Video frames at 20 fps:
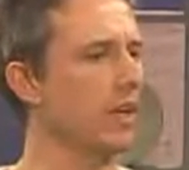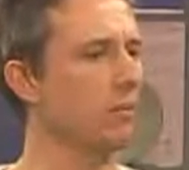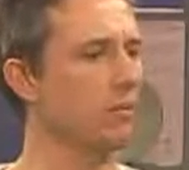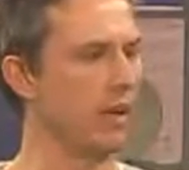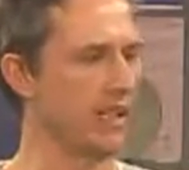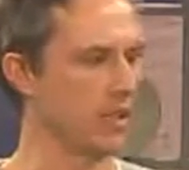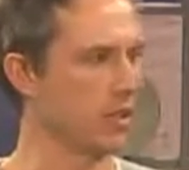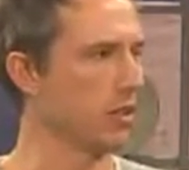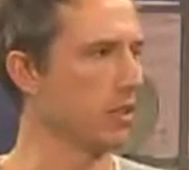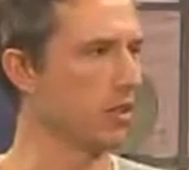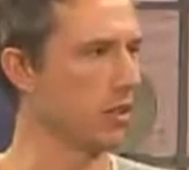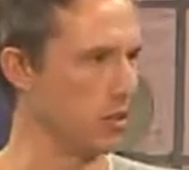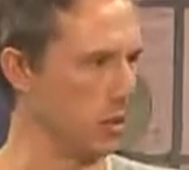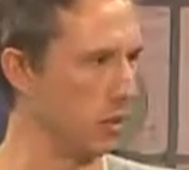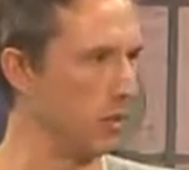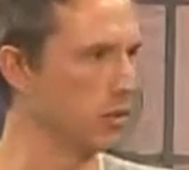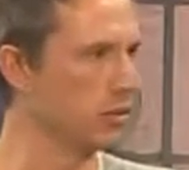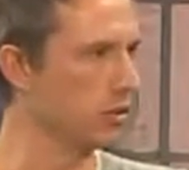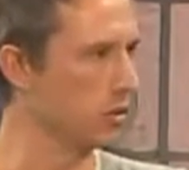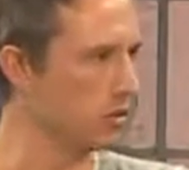based on an
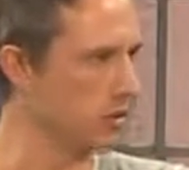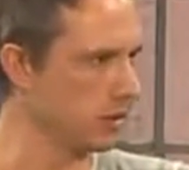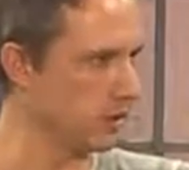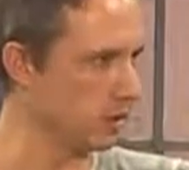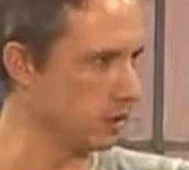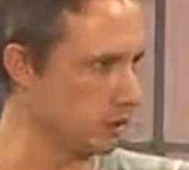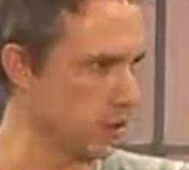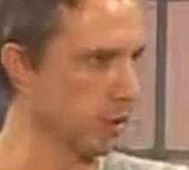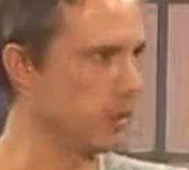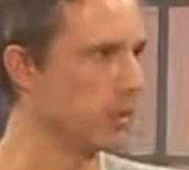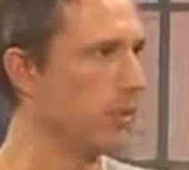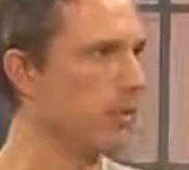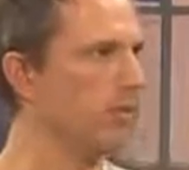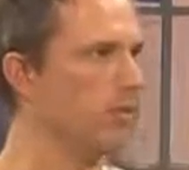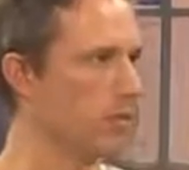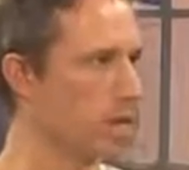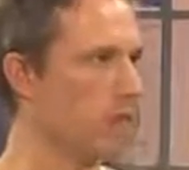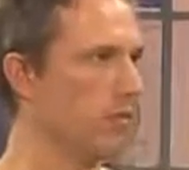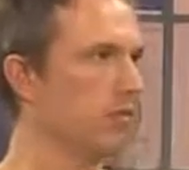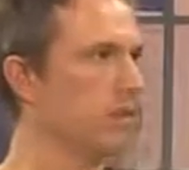old
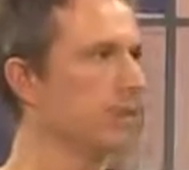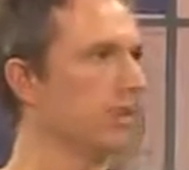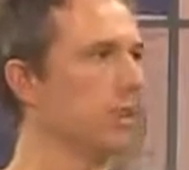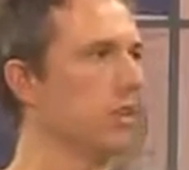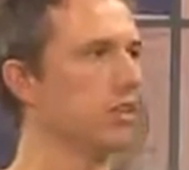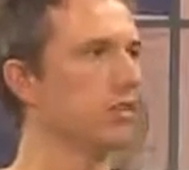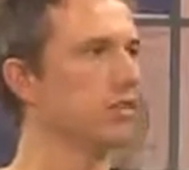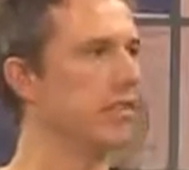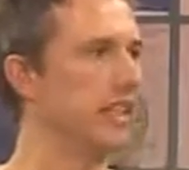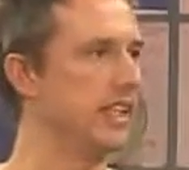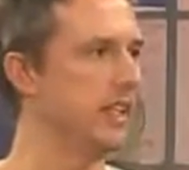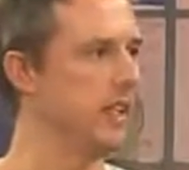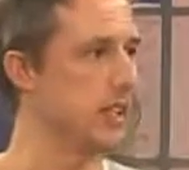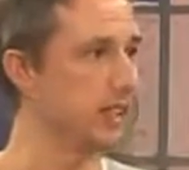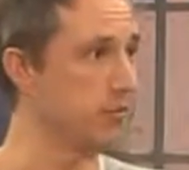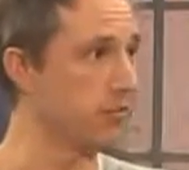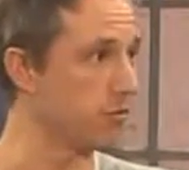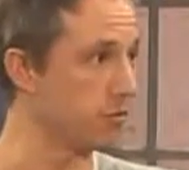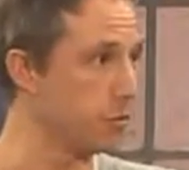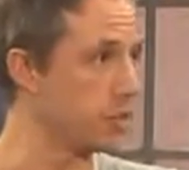German novel called Venus
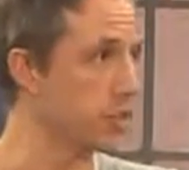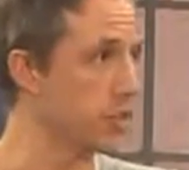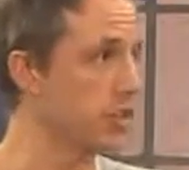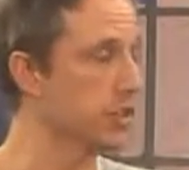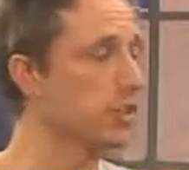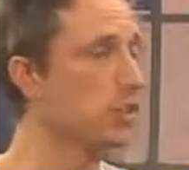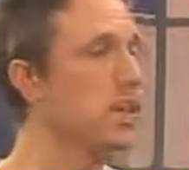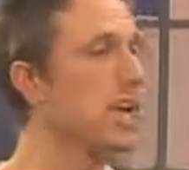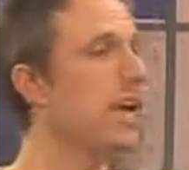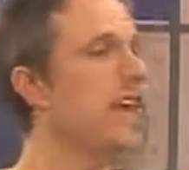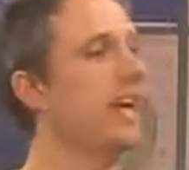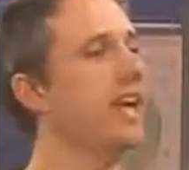in Furs.